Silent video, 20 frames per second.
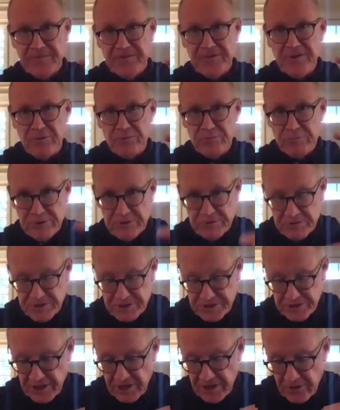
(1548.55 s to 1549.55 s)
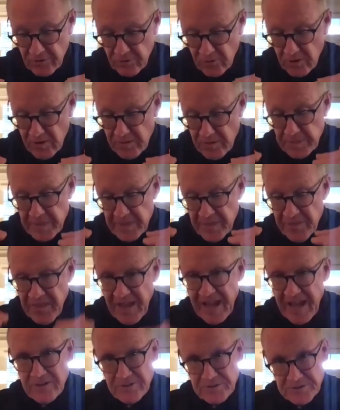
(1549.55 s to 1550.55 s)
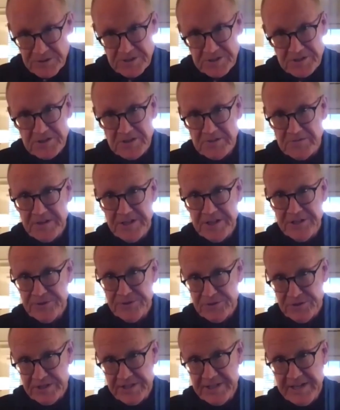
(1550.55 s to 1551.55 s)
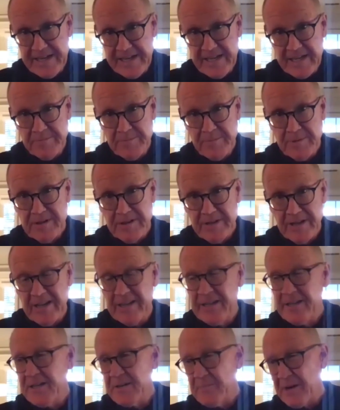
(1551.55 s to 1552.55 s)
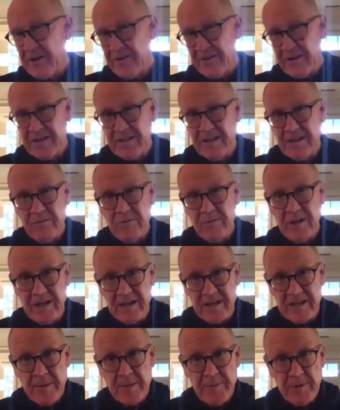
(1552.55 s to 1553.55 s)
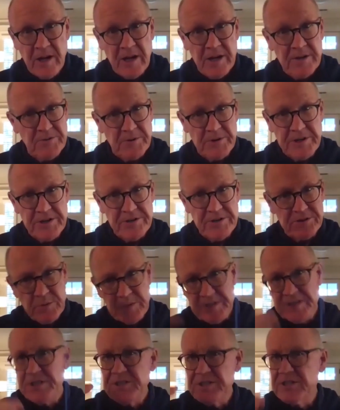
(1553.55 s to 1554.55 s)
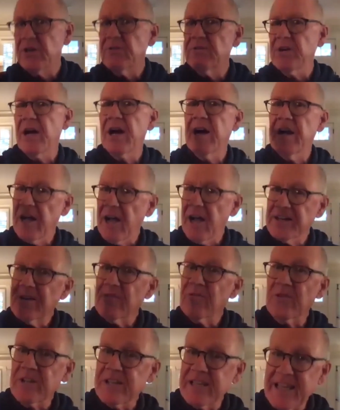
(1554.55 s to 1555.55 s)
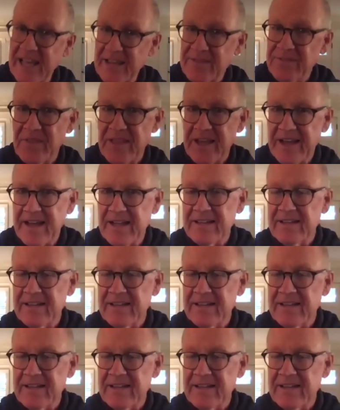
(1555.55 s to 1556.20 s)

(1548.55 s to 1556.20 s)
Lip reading: The roots go thousands of years deep. And in America, what, a couple hundred years? We just don't, I don't get that.